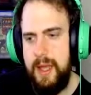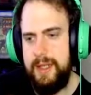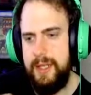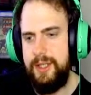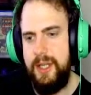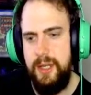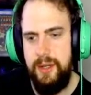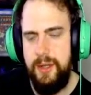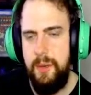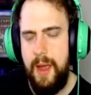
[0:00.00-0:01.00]
essentially
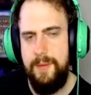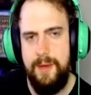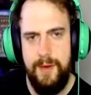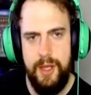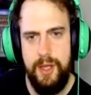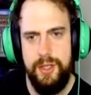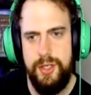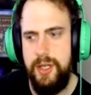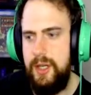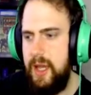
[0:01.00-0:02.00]
you don't have that
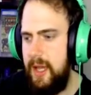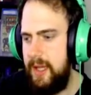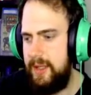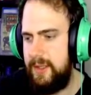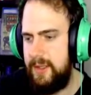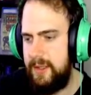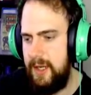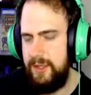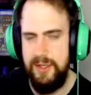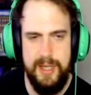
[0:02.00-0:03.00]
recursion. It's
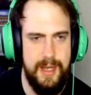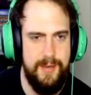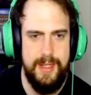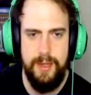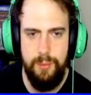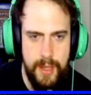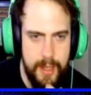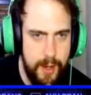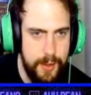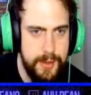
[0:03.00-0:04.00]
just kind of a dead weight
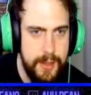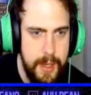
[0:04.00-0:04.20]
card.